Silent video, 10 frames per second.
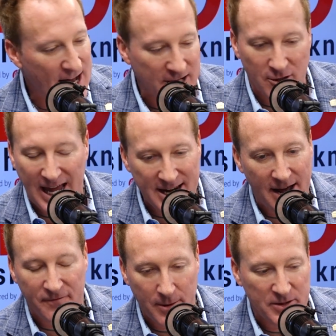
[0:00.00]
not, you
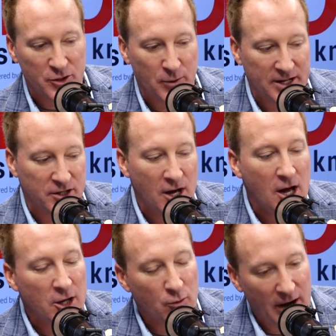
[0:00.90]
cannot flip a switch.
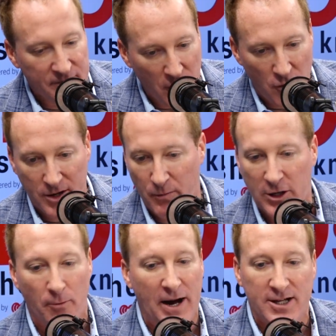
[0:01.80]
You have to earn it. We
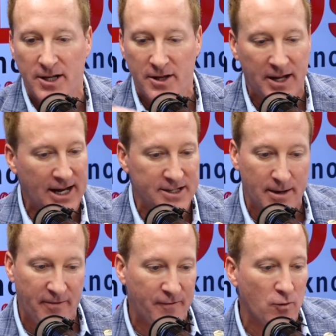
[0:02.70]
go back to the thing I
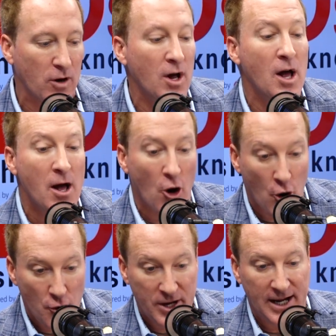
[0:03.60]
said before,
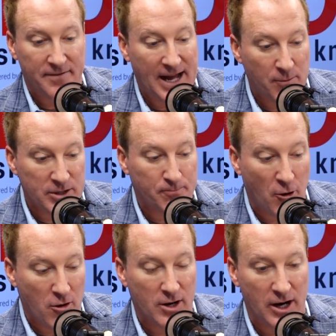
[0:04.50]
earning it. That was
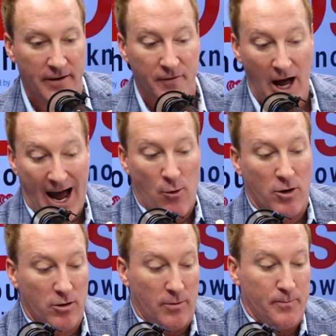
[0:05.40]
part of
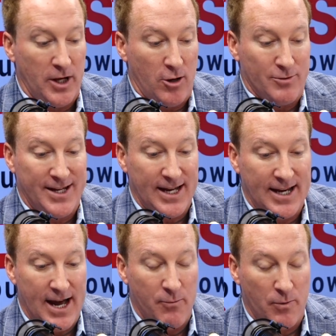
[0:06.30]
our,
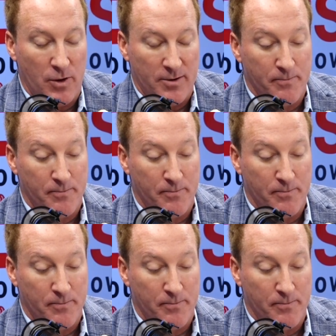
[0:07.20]
DNA.